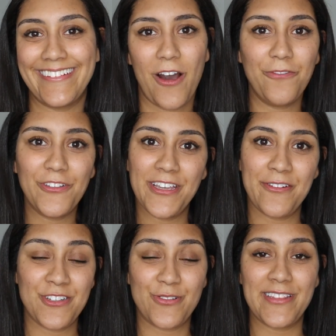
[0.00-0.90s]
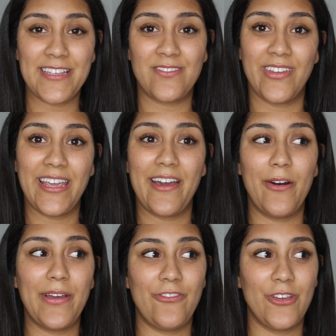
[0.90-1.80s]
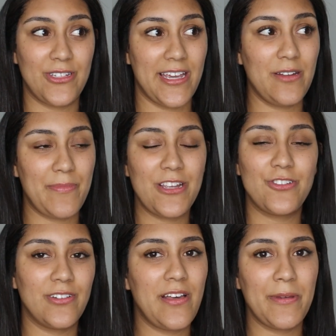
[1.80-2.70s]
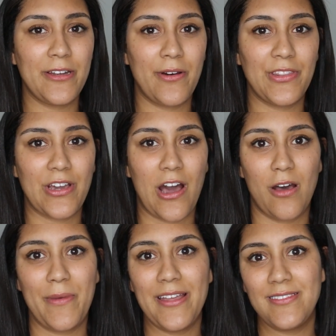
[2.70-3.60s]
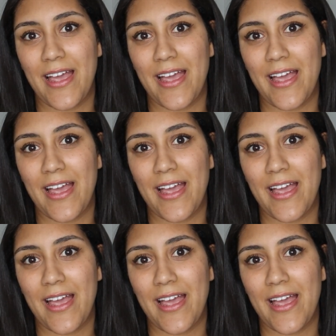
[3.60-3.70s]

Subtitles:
Hopefully you enjoyed this video. If you did, make sure to let me know in the comments.